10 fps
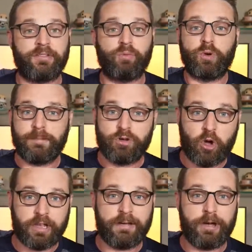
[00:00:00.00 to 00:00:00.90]
What I'm
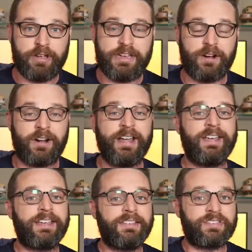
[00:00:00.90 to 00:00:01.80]
talking about here
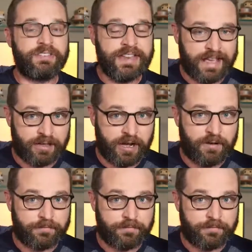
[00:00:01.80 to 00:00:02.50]
is netconf.